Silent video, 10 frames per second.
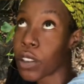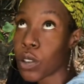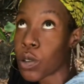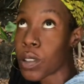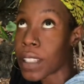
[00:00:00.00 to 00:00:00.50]

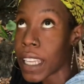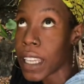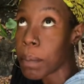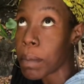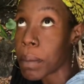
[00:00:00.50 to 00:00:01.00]
see it
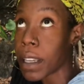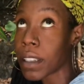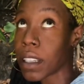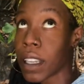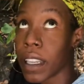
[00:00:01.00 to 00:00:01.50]
mimicked
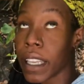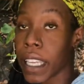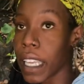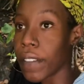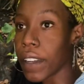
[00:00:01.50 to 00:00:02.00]

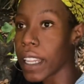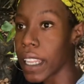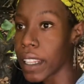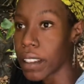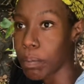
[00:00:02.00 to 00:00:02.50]
even
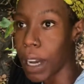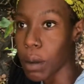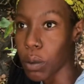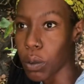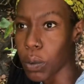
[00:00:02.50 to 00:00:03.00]
in the
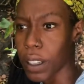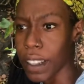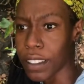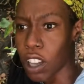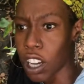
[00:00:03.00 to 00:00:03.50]
Bible. They
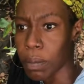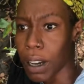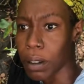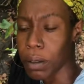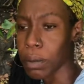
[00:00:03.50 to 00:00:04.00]
talk
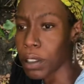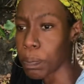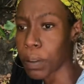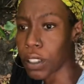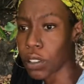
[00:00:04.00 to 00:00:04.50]
about
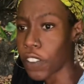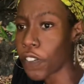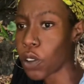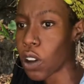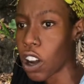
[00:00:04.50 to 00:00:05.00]
putting on the
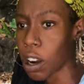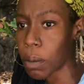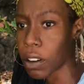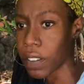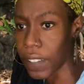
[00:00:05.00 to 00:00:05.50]
full armor
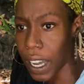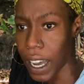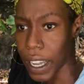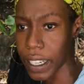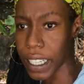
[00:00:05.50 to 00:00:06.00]
of
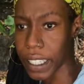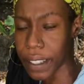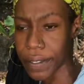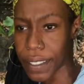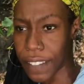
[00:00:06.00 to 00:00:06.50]
God, and it
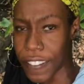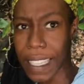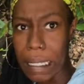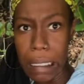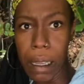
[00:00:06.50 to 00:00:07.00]
gives, I think
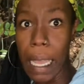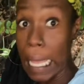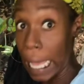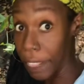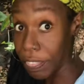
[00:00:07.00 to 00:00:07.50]

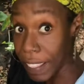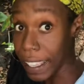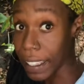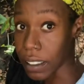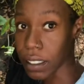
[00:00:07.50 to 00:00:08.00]

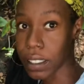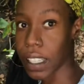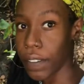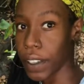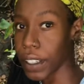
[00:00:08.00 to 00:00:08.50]

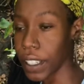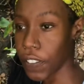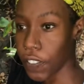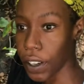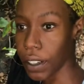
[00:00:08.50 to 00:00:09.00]
7
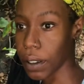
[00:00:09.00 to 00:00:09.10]
different